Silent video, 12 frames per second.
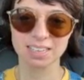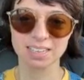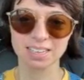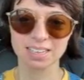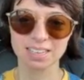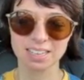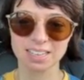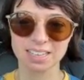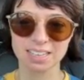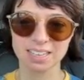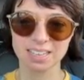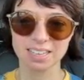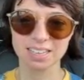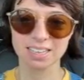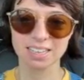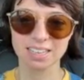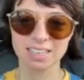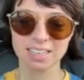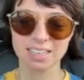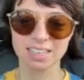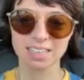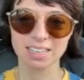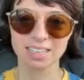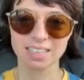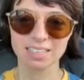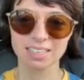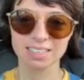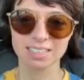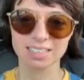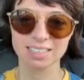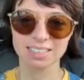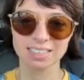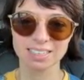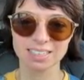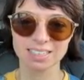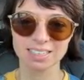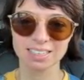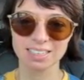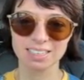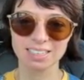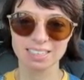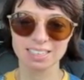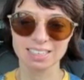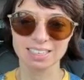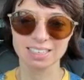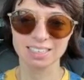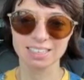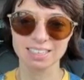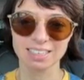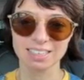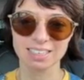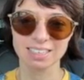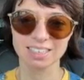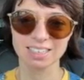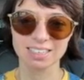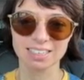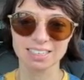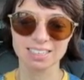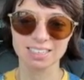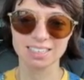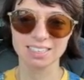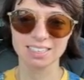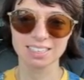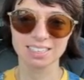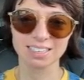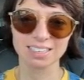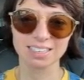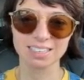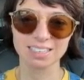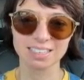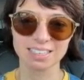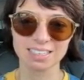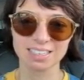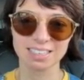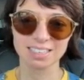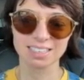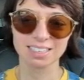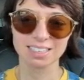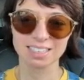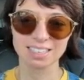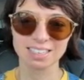(not speaking)